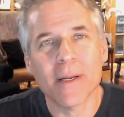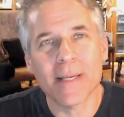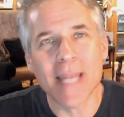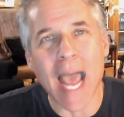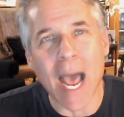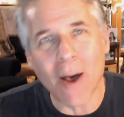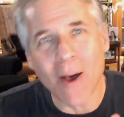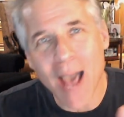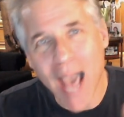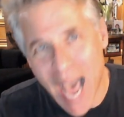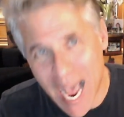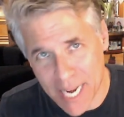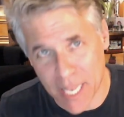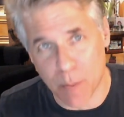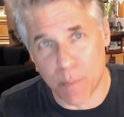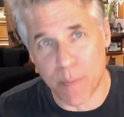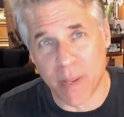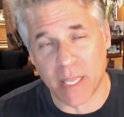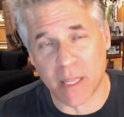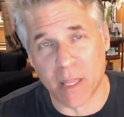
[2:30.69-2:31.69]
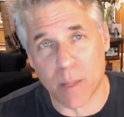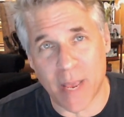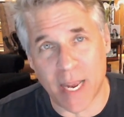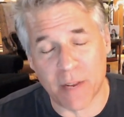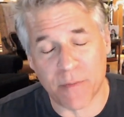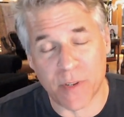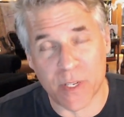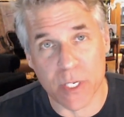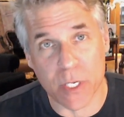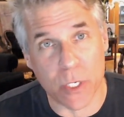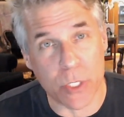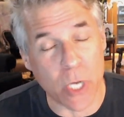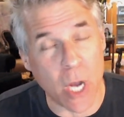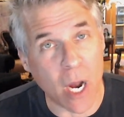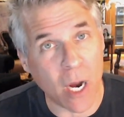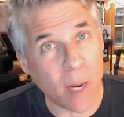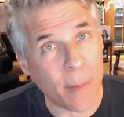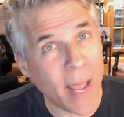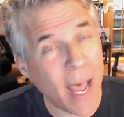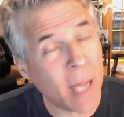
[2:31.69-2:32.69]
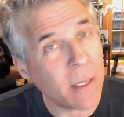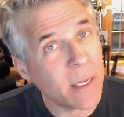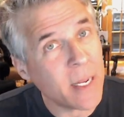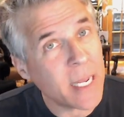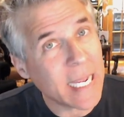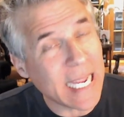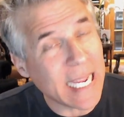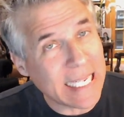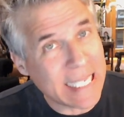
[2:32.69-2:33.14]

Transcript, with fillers: Now, how do you pick the benefits to talk about?